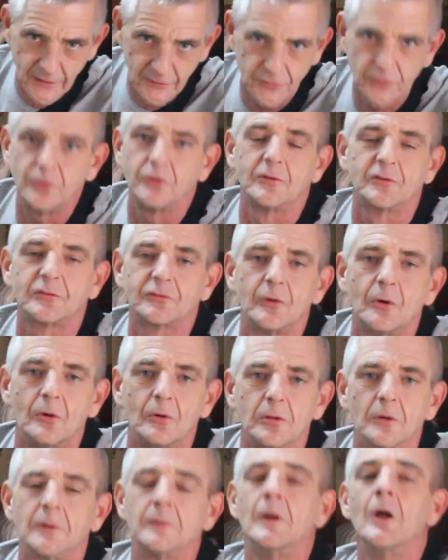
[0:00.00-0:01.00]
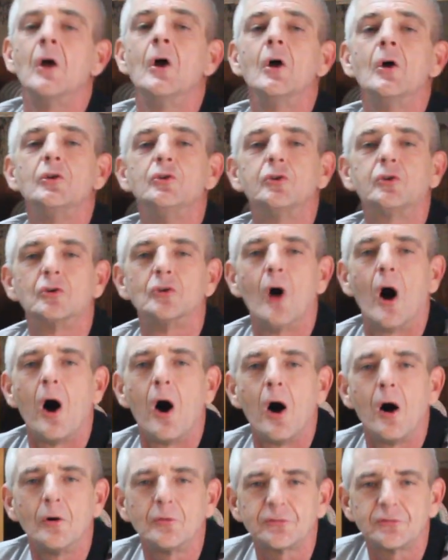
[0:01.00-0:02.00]
to do your solar. You can
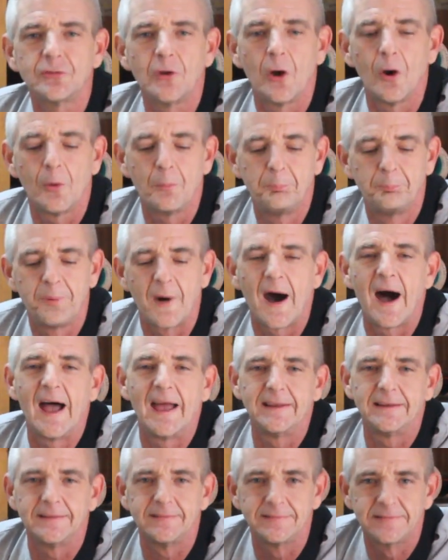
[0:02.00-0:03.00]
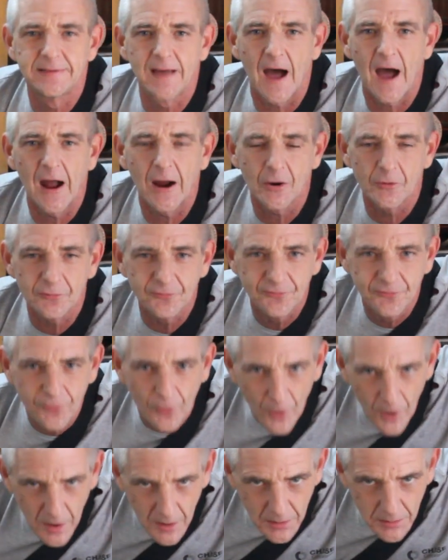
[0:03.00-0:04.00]
also buy an entire
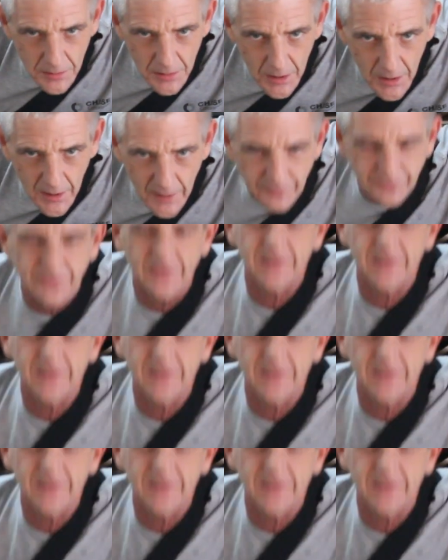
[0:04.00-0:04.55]
forklift